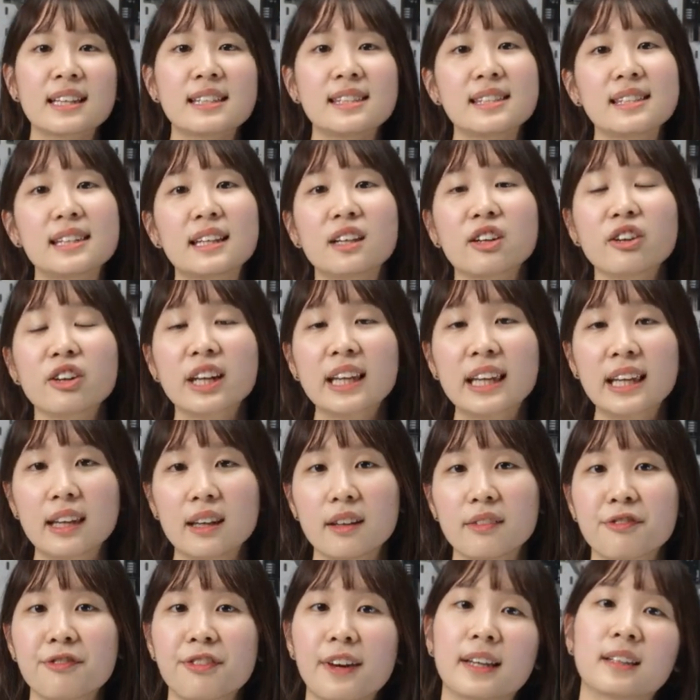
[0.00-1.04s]
Consider key
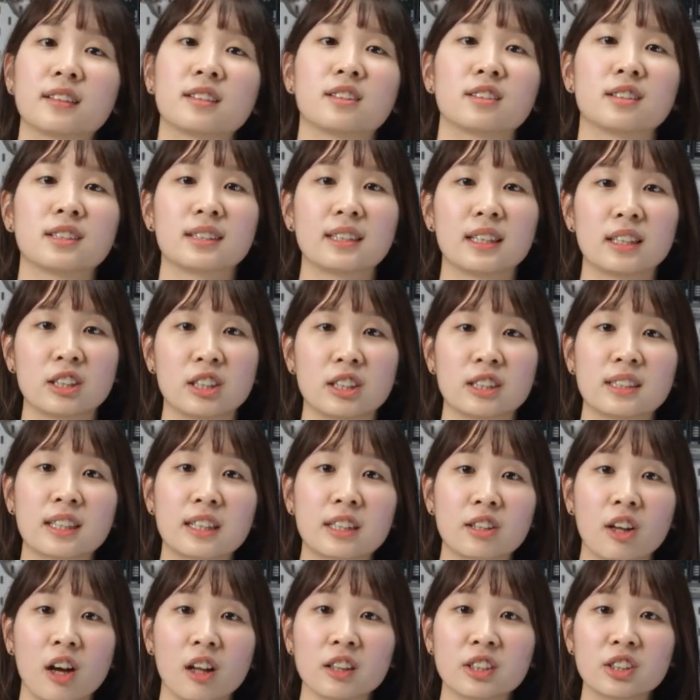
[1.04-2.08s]
factors such as
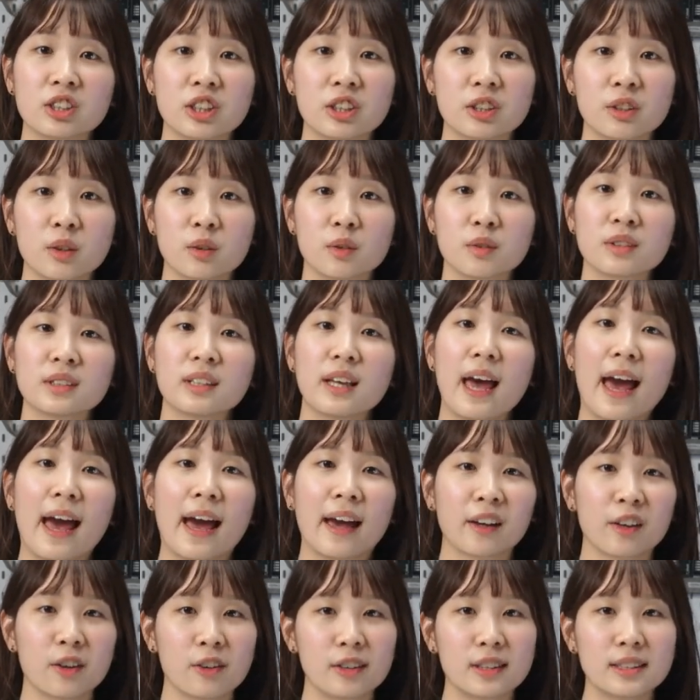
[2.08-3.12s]
technology use,
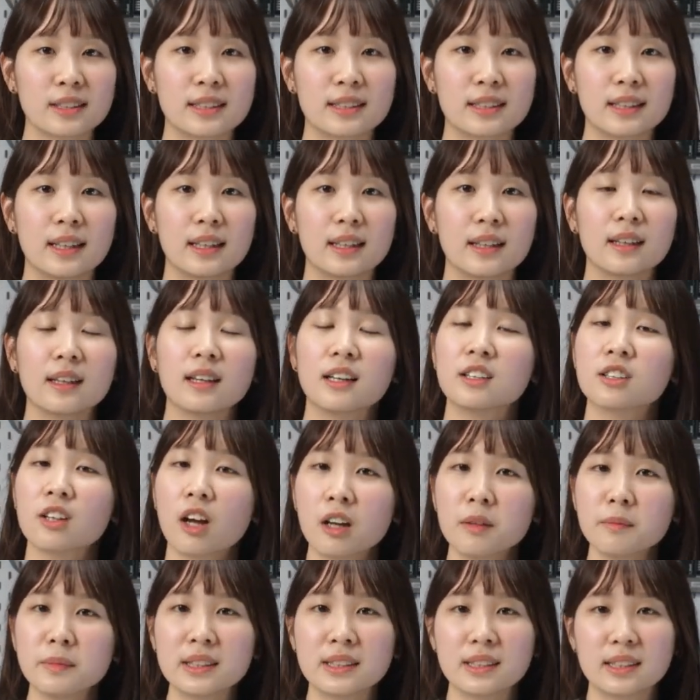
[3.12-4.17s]
accuracy,
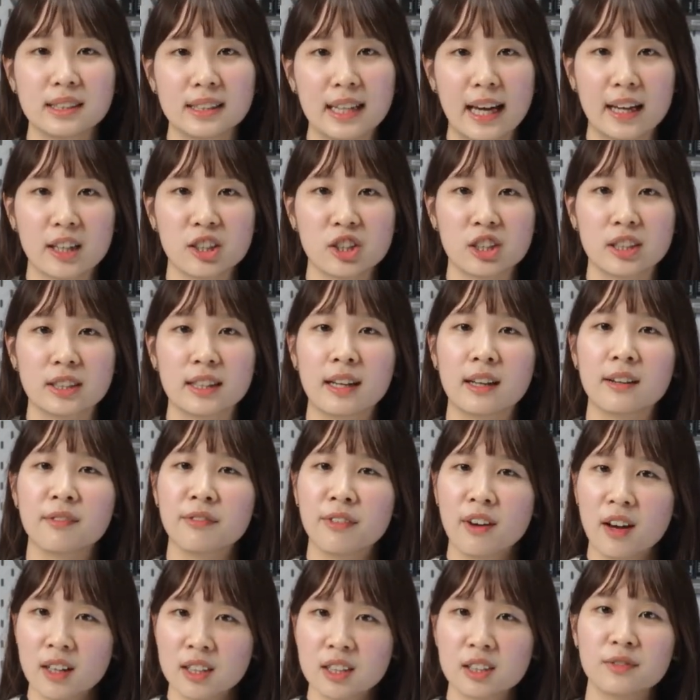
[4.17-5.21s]
anonymous detection, and
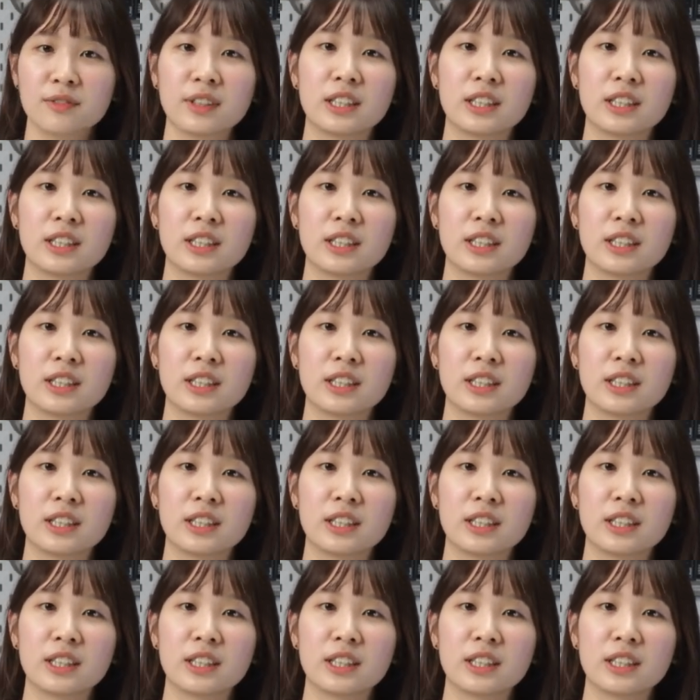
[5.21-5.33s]
advanced